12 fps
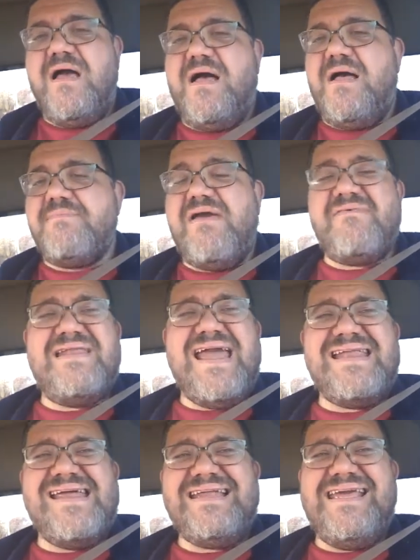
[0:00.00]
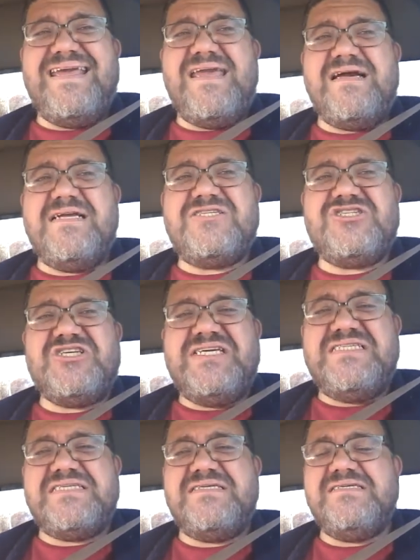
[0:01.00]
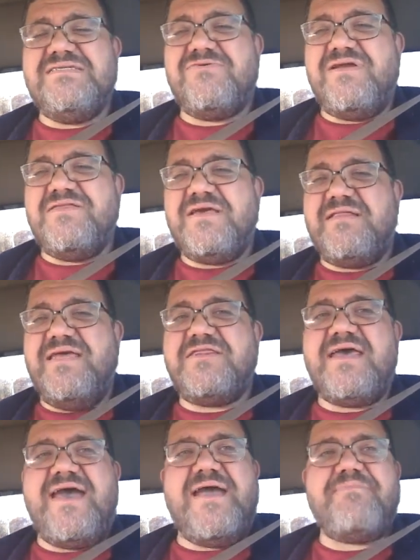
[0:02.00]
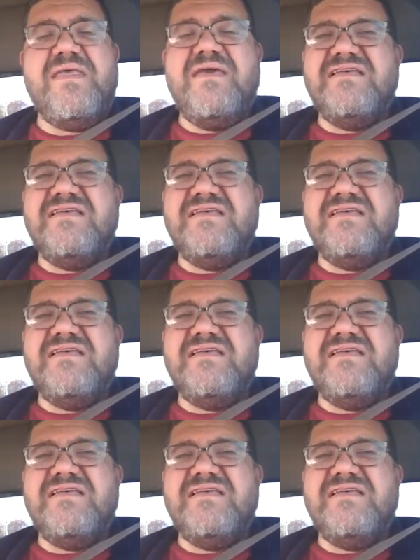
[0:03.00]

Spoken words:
Haven't had any cheeses or anything like that.